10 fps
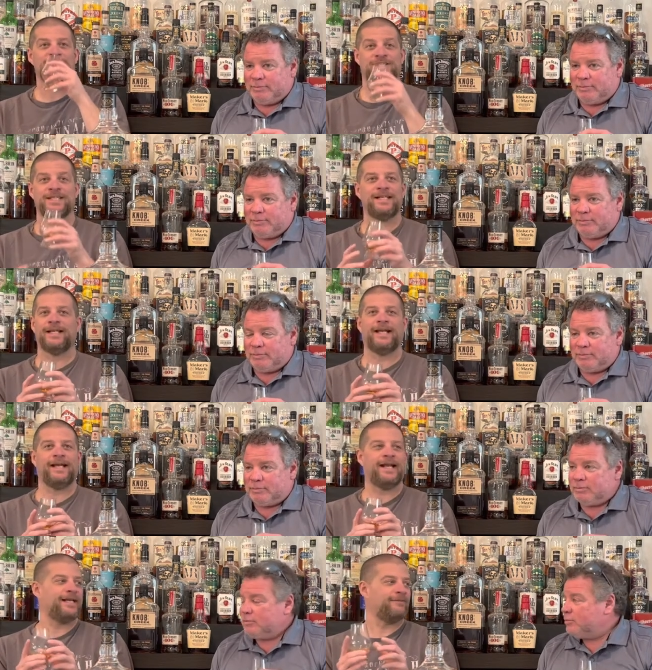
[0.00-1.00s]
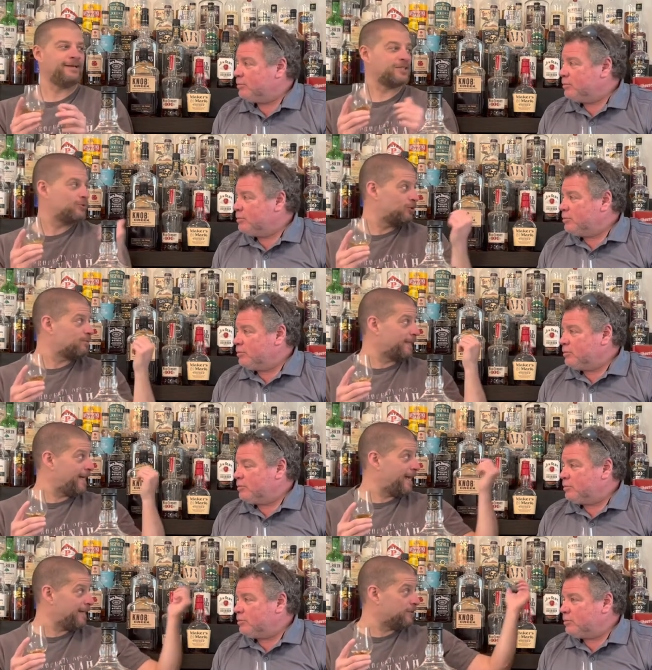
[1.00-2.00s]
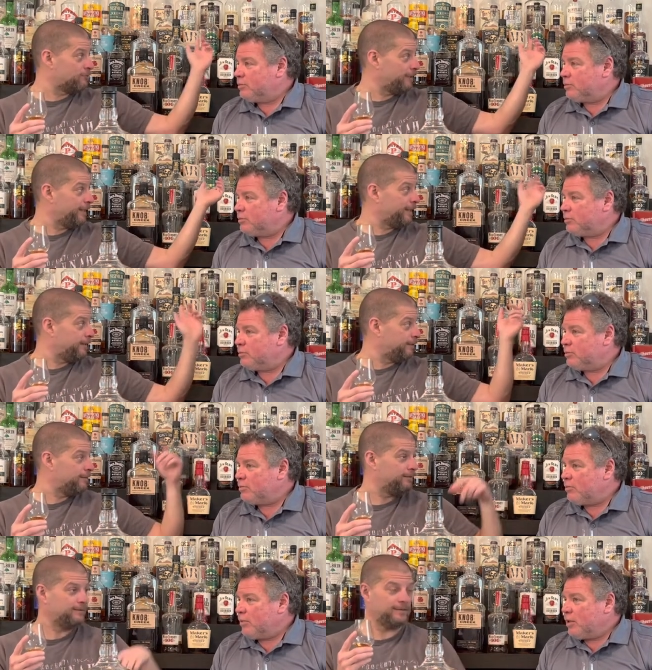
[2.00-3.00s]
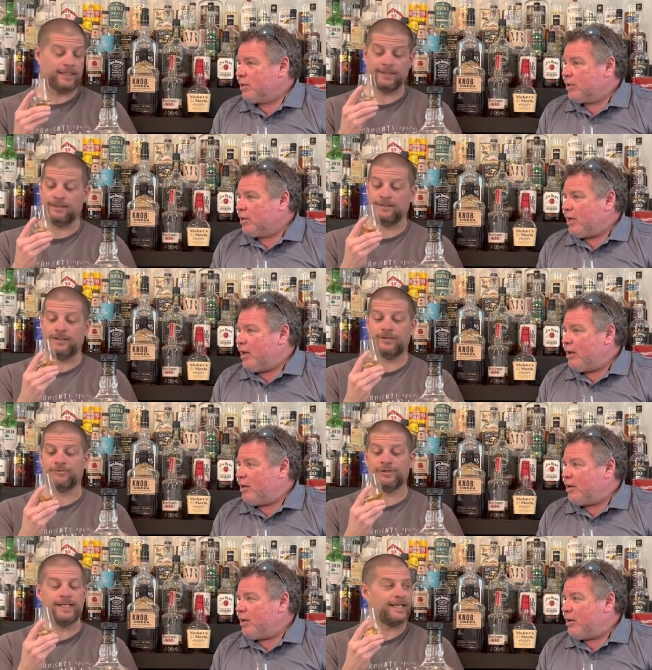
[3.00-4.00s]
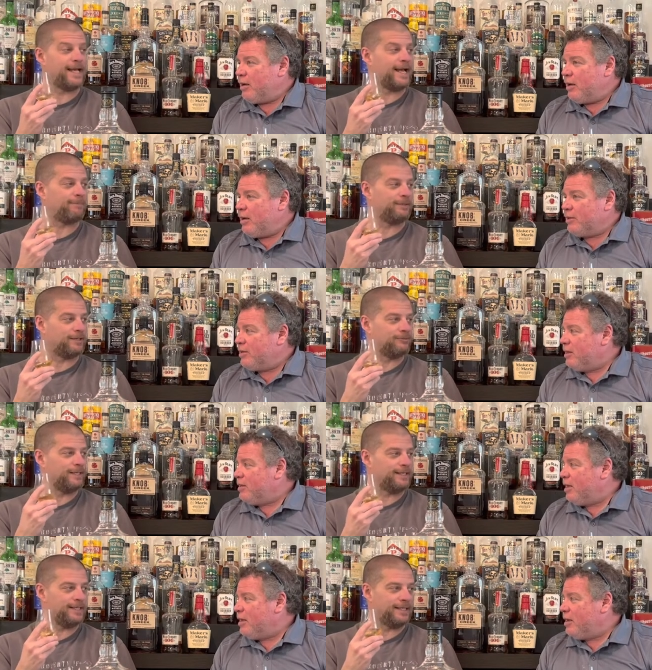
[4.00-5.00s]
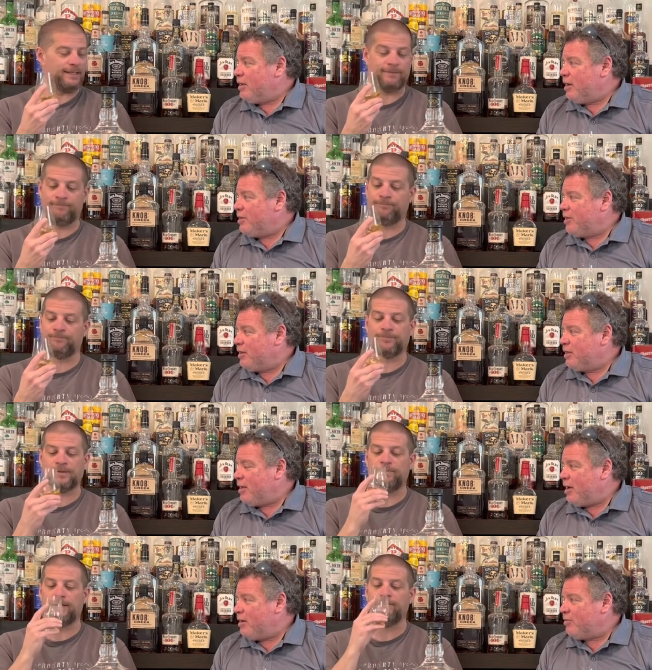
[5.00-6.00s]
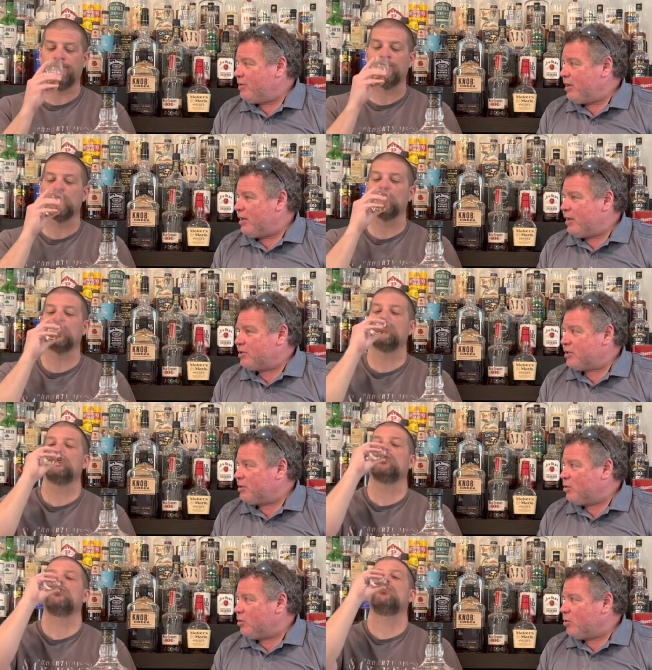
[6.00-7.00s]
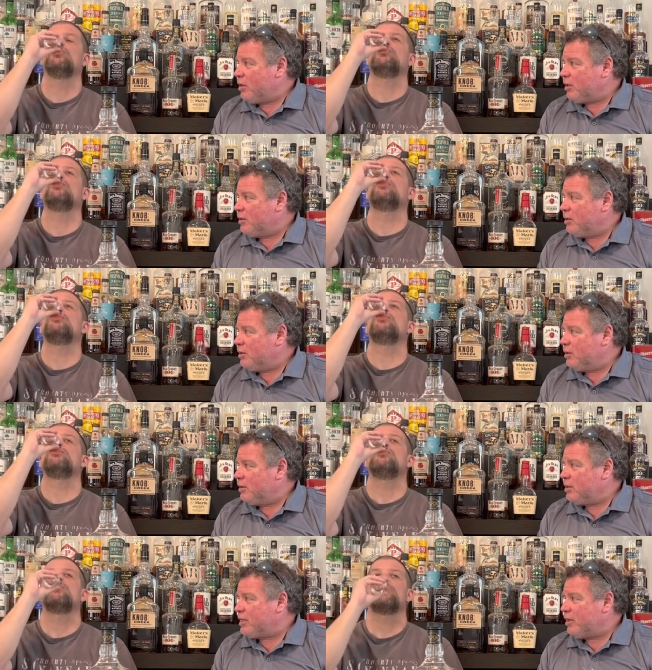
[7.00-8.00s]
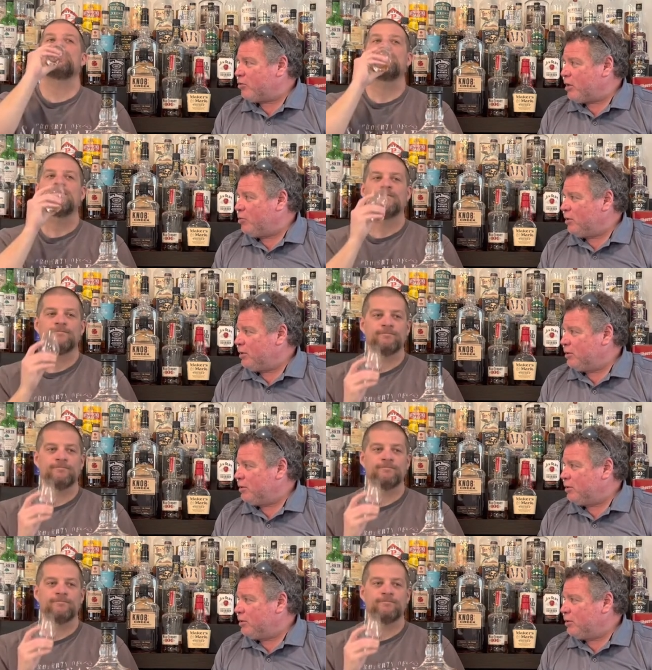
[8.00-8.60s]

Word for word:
Speaker 1: seen it in any of our stores. But they had a green, like a green cat. I think green they, thing. I think they have
Speaker 2: it that actually a total wine. Is that a cream one?